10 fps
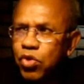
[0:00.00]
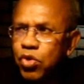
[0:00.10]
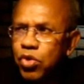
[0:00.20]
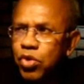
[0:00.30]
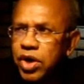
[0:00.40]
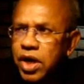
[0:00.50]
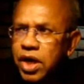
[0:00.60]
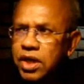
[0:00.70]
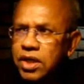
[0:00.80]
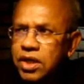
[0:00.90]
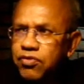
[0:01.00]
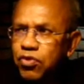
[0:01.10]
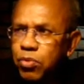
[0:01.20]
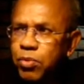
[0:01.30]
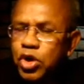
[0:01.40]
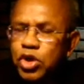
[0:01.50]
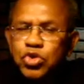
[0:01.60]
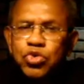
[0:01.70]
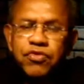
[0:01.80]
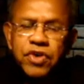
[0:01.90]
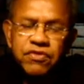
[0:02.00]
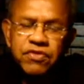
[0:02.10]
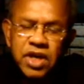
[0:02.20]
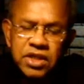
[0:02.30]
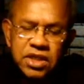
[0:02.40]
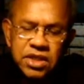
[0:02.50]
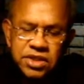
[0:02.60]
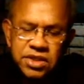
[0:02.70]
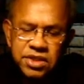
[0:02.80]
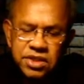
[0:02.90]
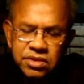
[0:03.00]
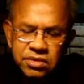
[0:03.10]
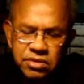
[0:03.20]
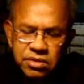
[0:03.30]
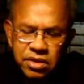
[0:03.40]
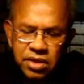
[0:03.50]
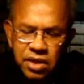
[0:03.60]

4 and 4.25 kathas,